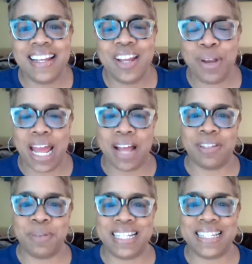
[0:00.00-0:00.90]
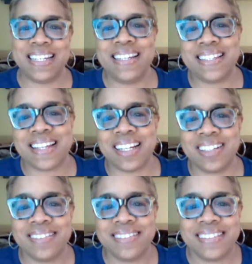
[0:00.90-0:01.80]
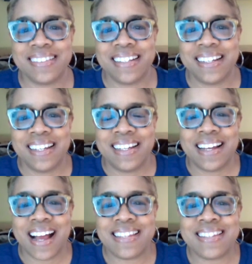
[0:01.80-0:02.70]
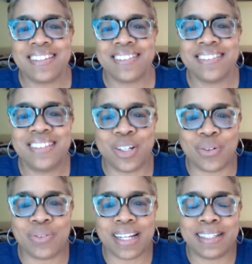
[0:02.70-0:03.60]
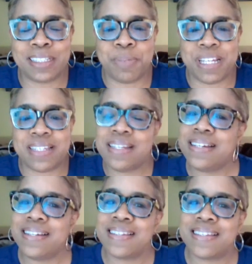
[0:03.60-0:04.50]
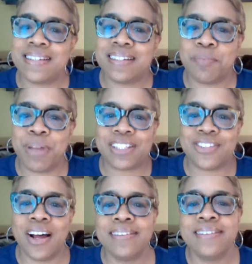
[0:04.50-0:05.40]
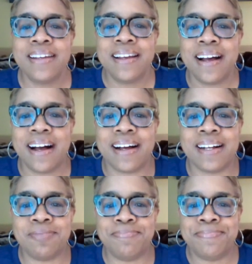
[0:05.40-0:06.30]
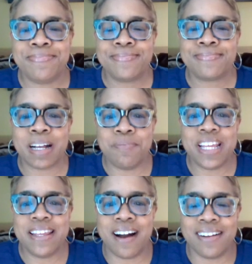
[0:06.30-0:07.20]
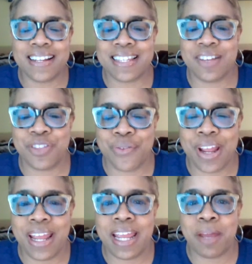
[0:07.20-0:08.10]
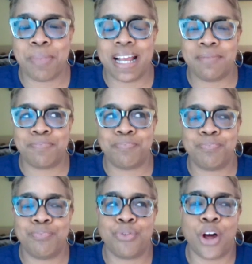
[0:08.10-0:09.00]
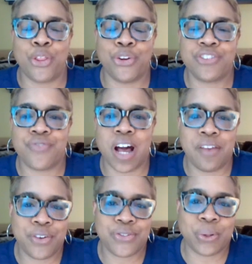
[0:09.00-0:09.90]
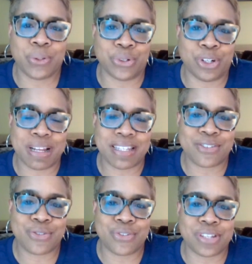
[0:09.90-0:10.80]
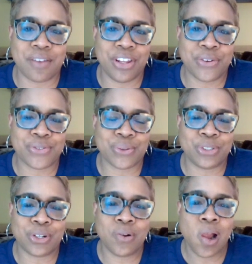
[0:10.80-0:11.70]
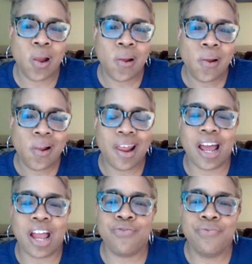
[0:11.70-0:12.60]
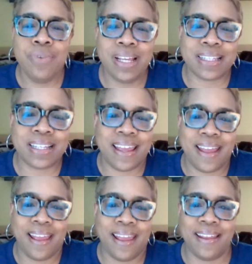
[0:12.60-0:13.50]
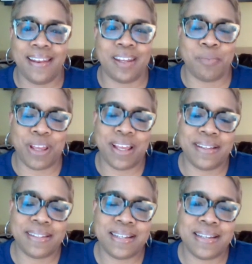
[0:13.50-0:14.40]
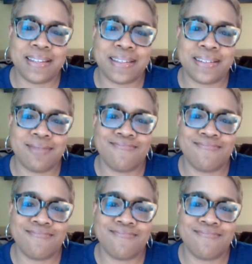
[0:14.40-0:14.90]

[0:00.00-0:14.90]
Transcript: it would have to be teasing. I still don't like to be teased, picked on. I'm the youngest of three, and my brother's 5 years older, and my sister's 7 years older. And I really hated being teased.